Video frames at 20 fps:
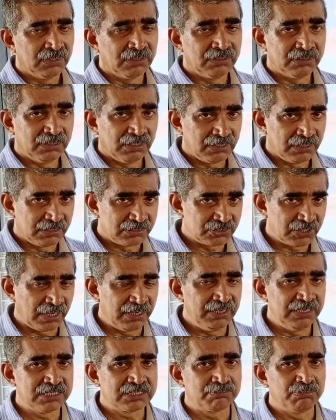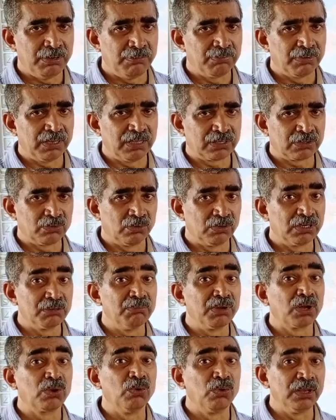The Chinese people are called the
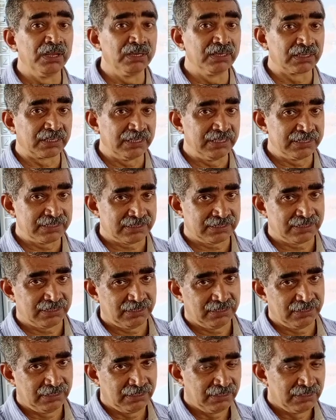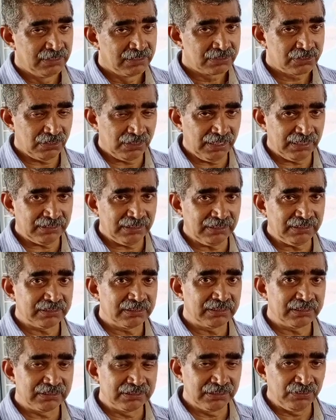Mongolian race. So like
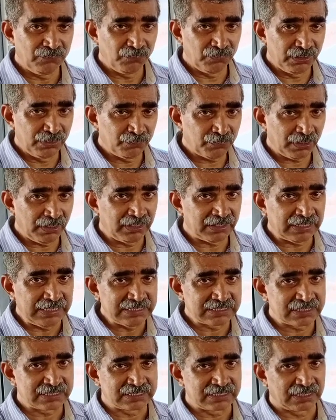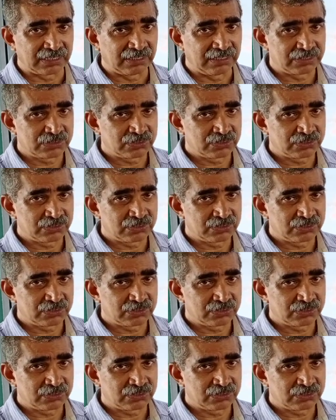that, different races are.